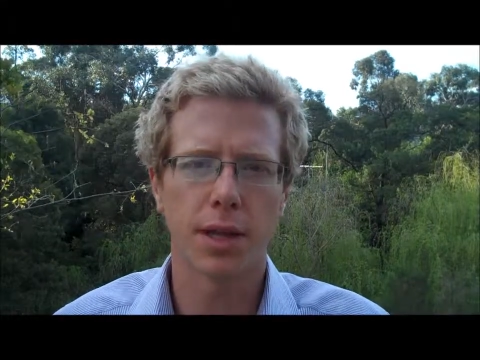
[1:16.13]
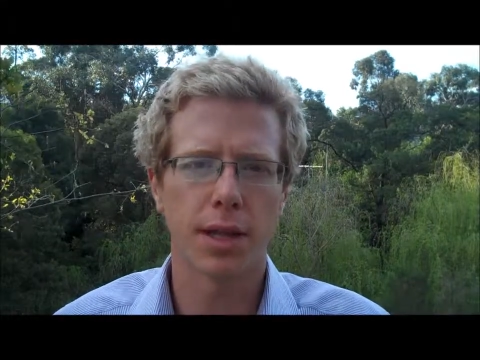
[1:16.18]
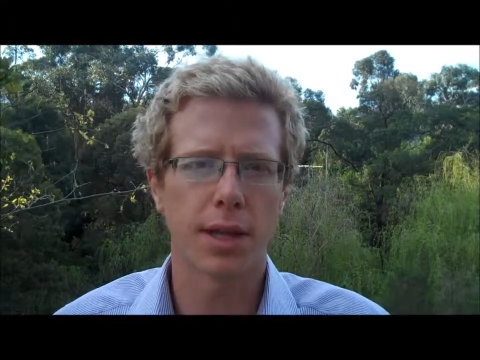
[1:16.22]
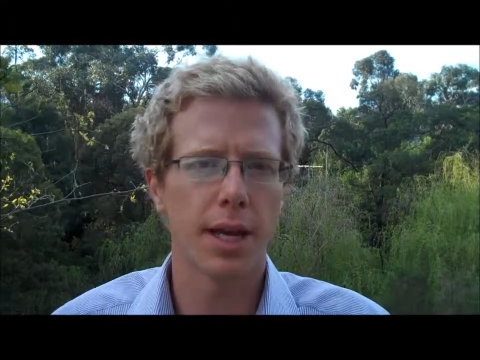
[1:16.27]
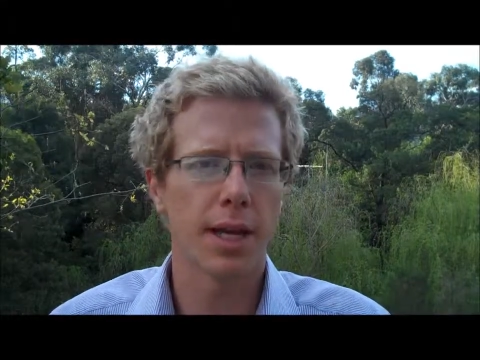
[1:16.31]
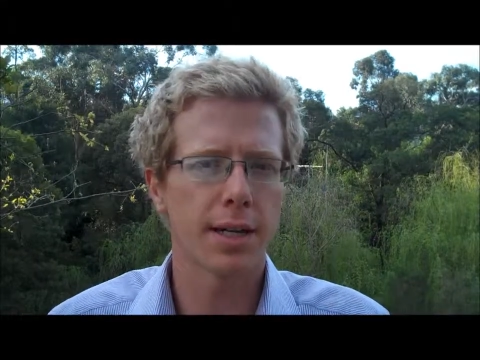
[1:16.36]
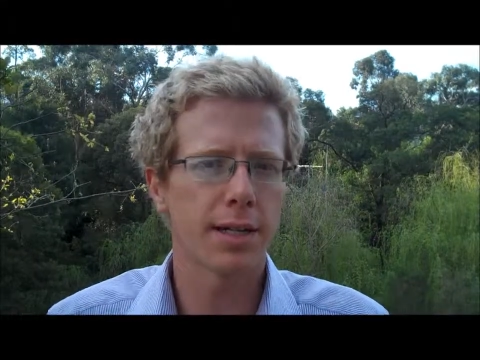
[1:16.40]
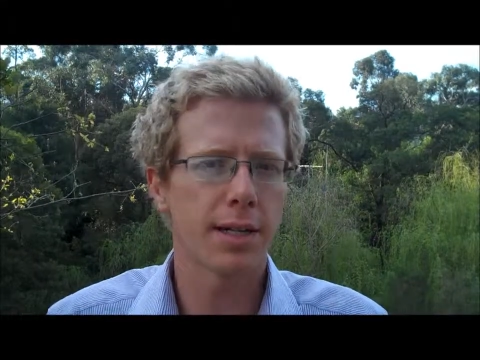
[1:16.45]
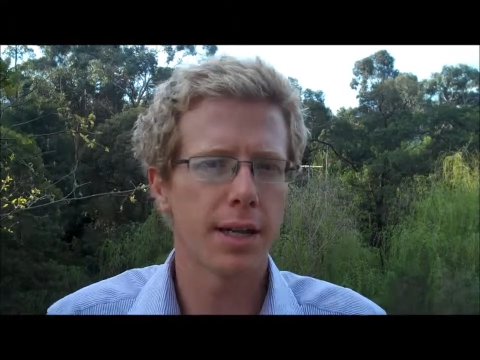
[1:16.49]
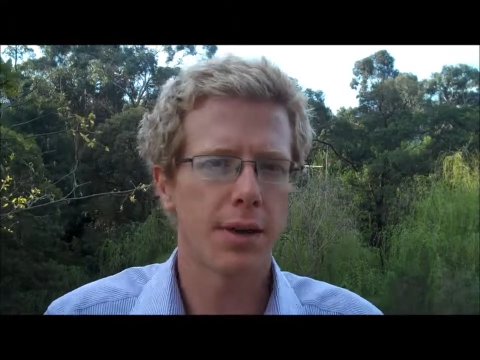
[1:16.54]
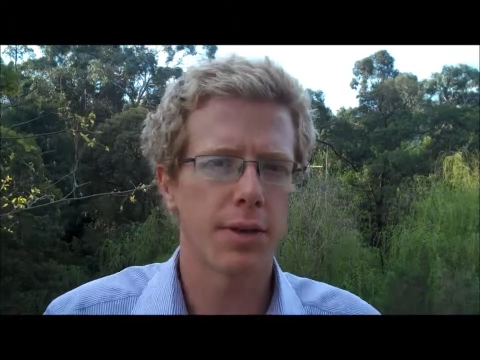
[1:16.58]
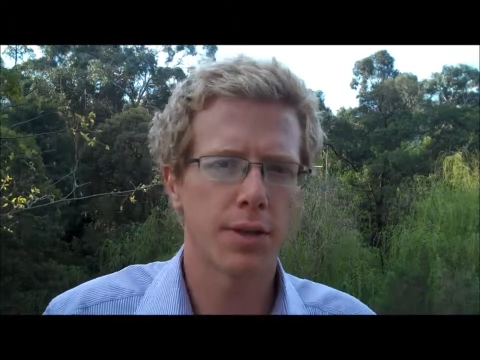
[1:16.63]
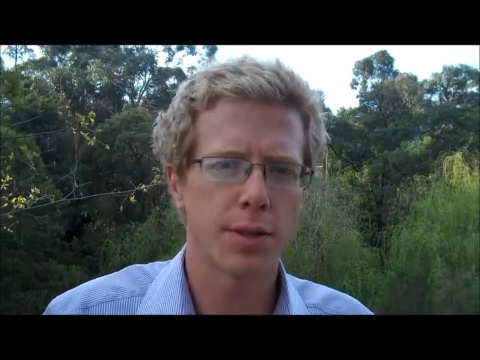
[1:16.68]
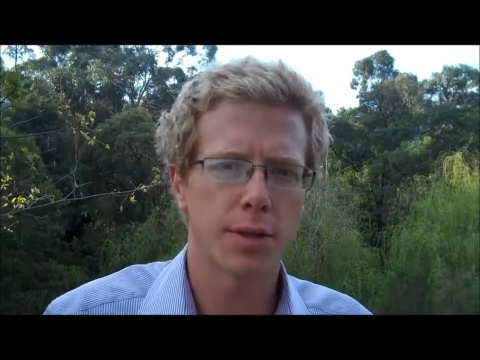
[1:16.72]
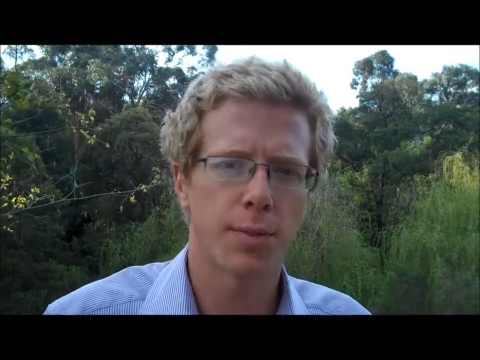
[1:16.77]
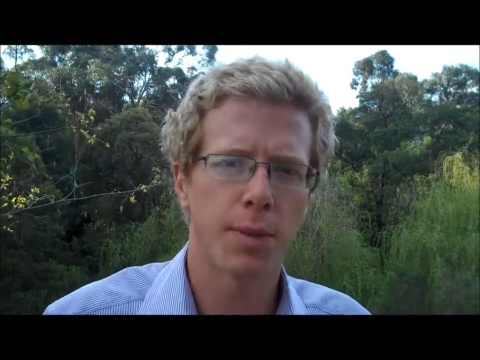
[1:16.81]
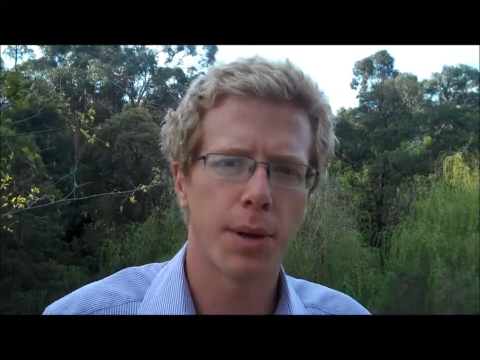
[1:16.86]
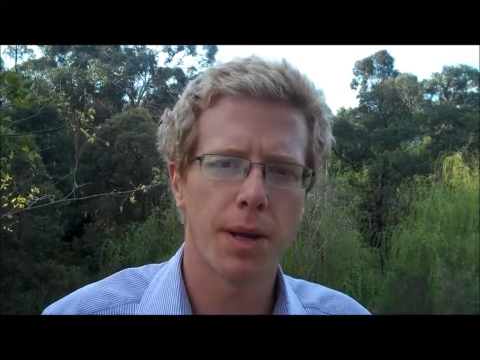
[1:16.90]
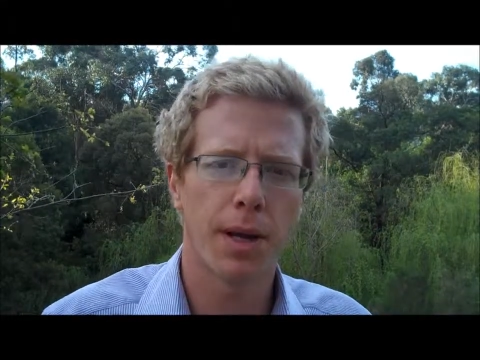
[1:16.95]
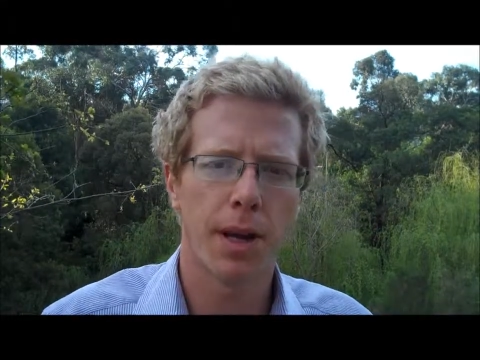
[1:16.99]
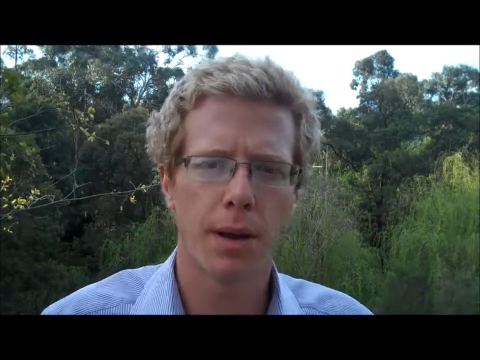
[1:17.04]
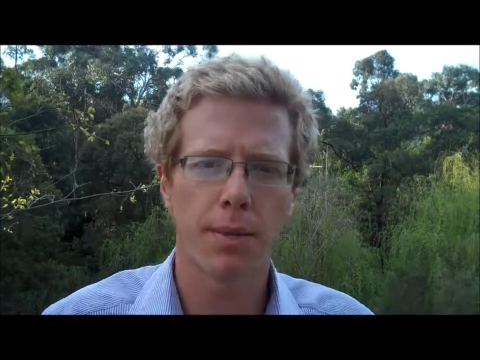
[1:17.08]
and that's how he's
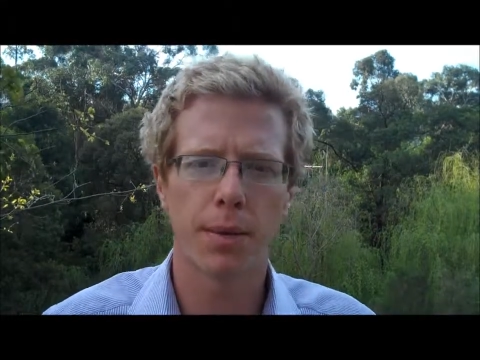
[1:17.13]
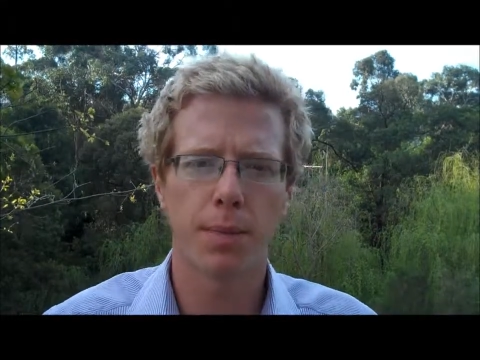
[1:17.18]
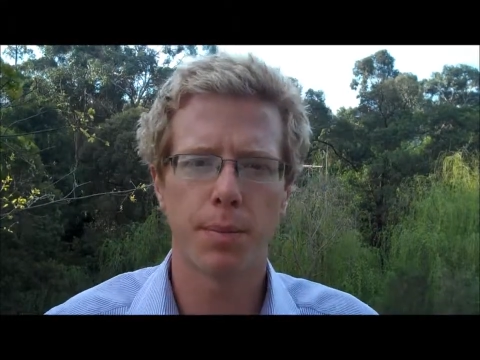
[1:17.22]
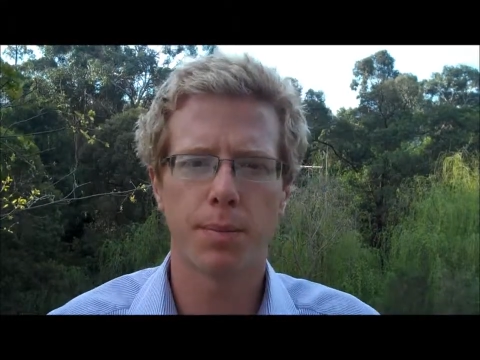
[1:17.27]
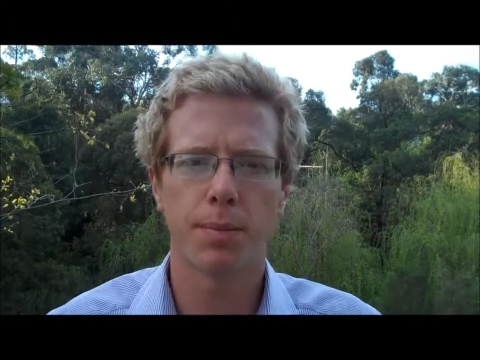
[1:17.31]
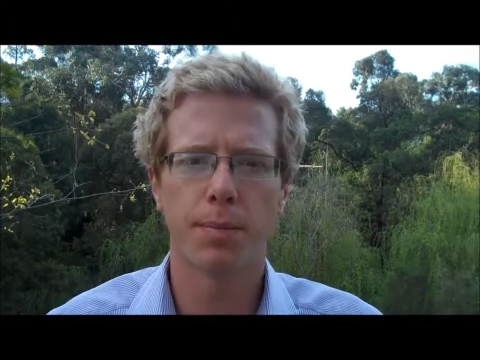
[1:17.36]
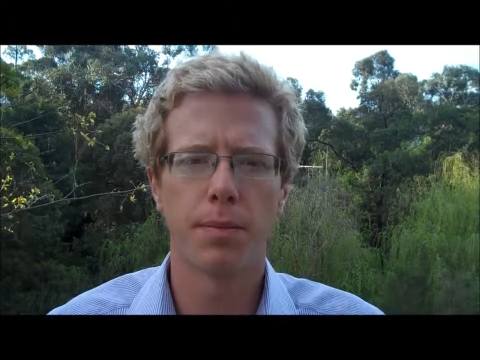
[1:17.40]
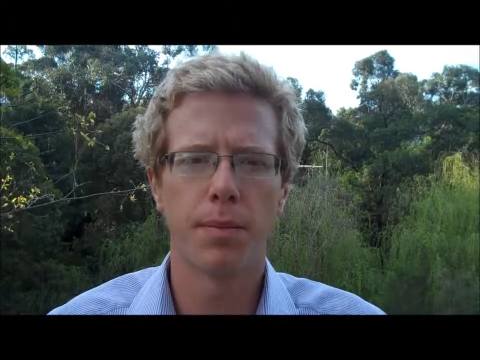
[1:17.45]
been able to